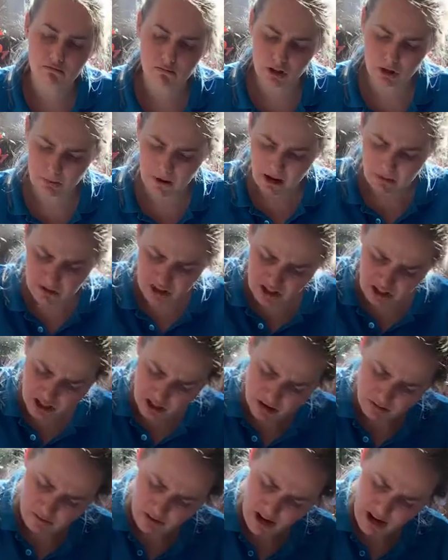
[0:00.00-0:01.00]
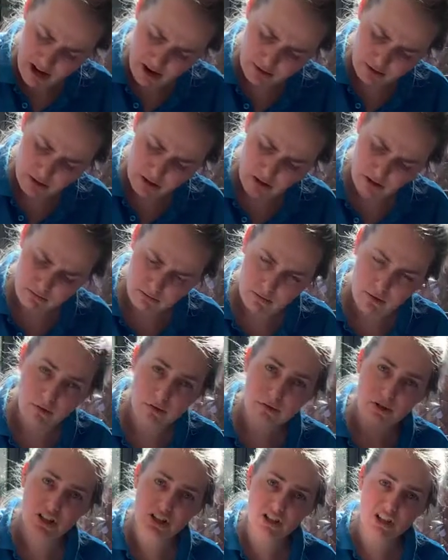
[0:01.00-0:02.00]
to be able to see around or
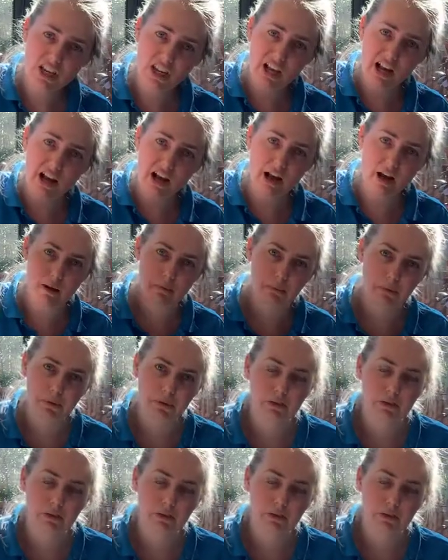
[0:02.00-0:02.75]
to see up.